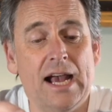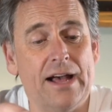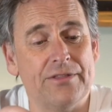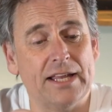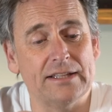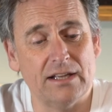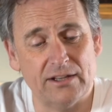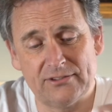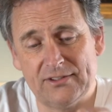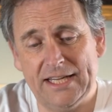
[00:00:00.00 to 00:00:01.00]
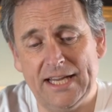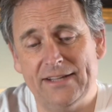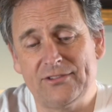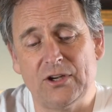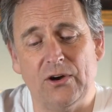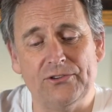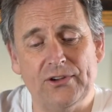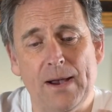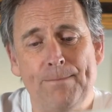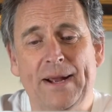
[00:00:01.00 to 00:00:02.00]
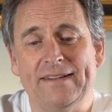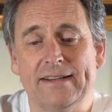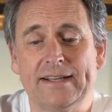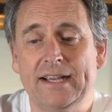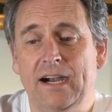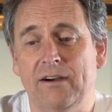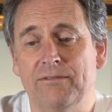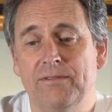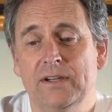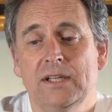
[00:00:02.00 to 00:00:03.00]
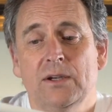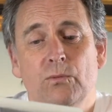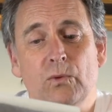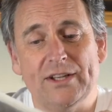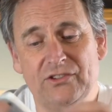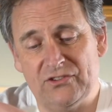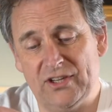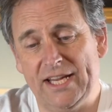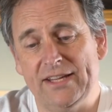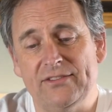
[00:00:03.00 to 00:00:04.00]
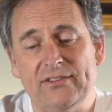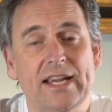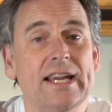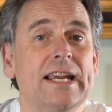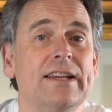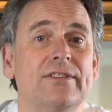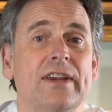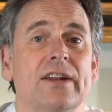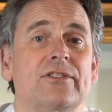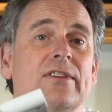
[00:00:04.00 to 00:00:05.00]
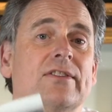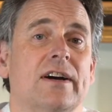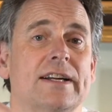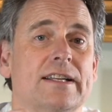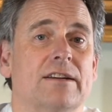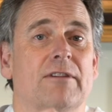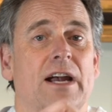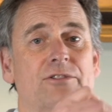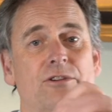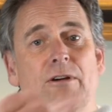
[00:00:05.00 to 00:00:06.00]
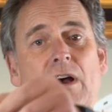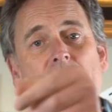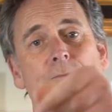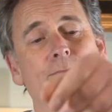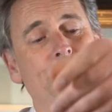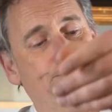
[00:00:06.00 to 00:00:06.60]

And then lastly, it's got a better cuff, which is easier to tighten around your arm.